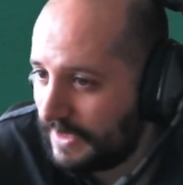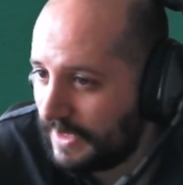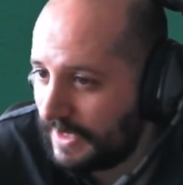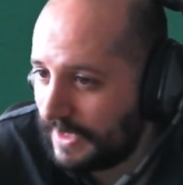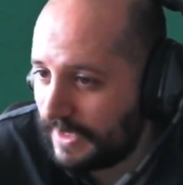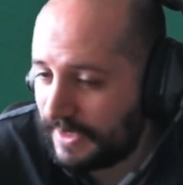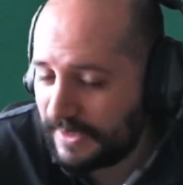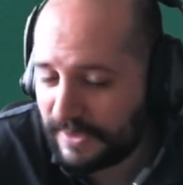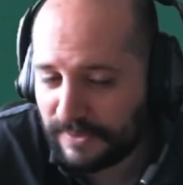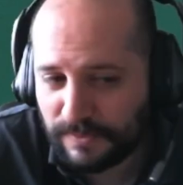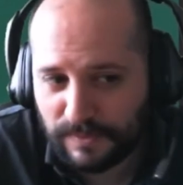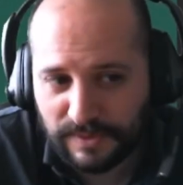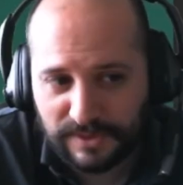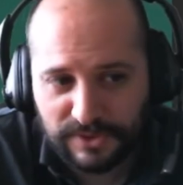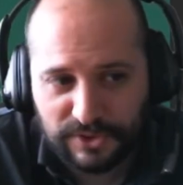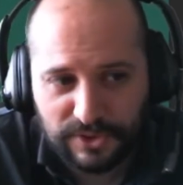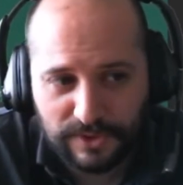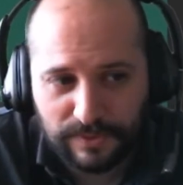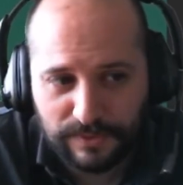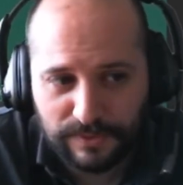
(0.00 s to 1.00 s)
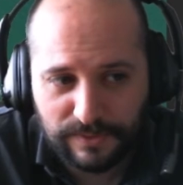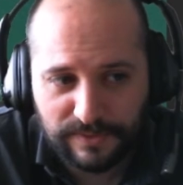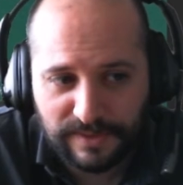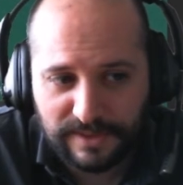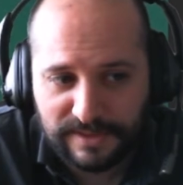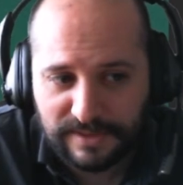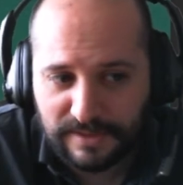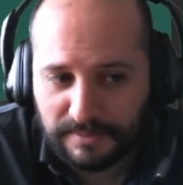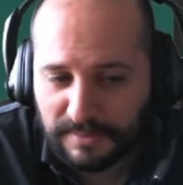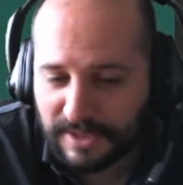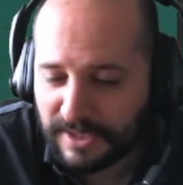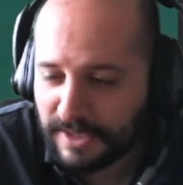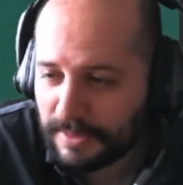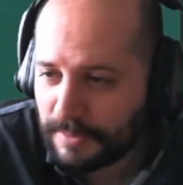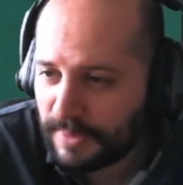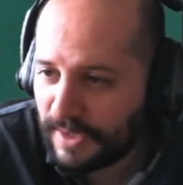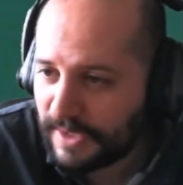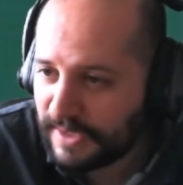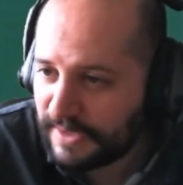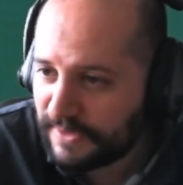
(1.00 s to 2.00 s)
and it will show you that their mana
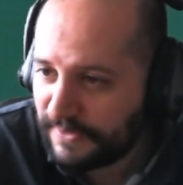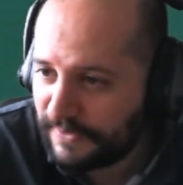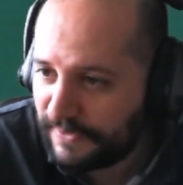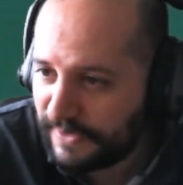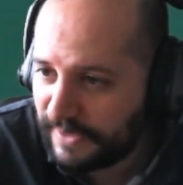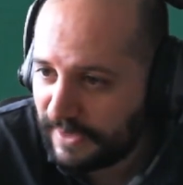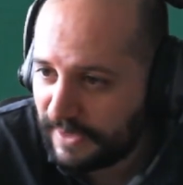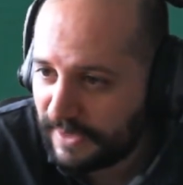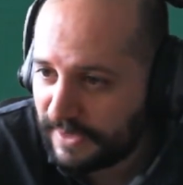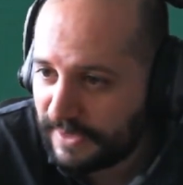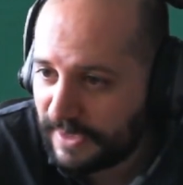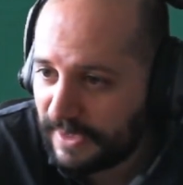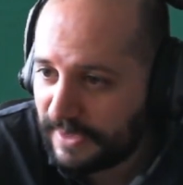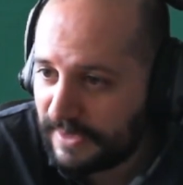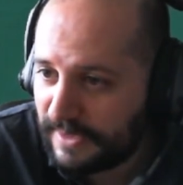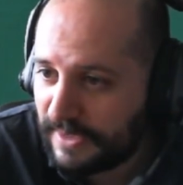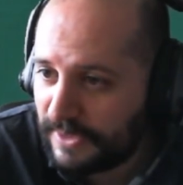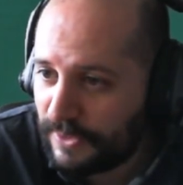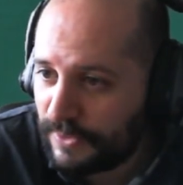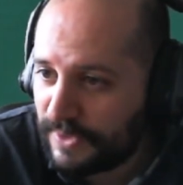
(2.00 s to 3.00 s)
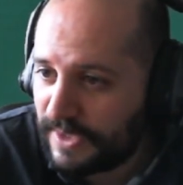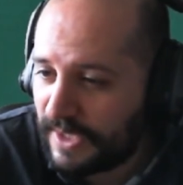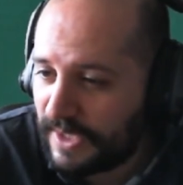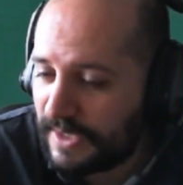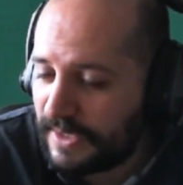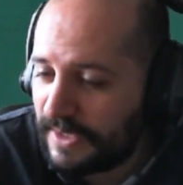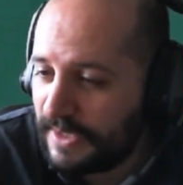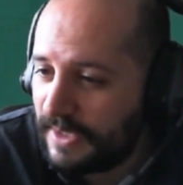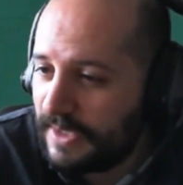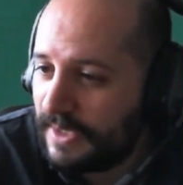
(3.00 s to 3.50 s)
bar is filled, and then you can